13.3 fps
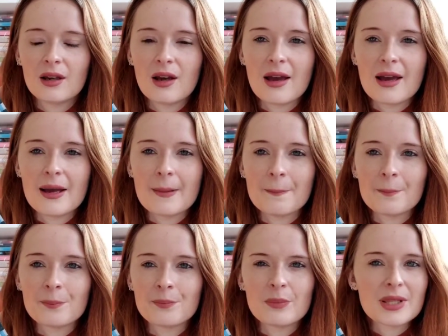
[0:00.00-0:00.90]

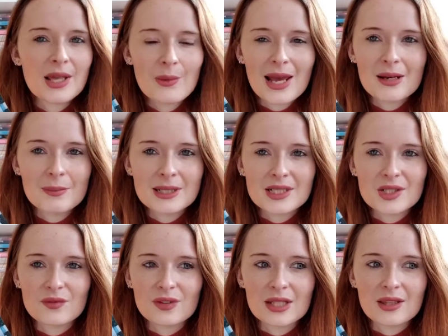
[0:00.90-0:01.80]
But there were
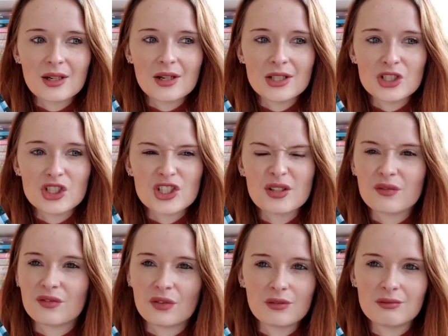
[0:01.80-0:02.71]
elements of it that I just
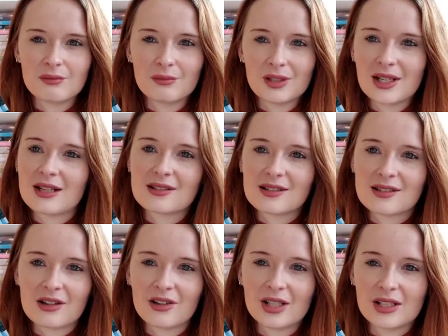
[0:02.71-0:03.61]
didn't feel were
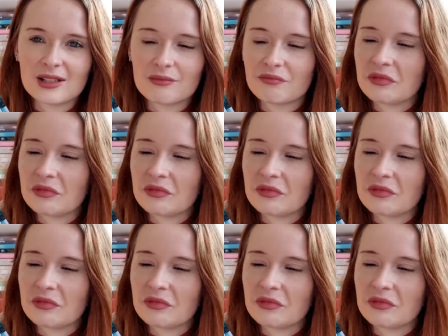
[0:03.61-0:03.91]
necessary, and